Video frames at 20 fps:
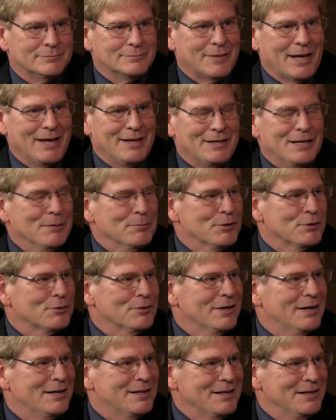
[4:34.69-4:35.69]
a
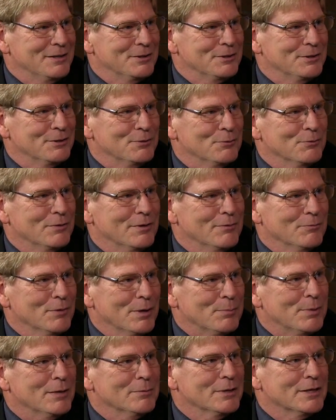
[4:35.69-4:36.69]
Democrat in the
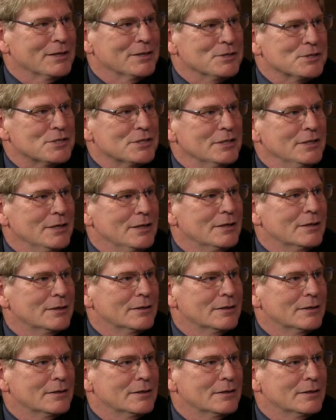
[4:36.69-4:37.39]
Republican seat?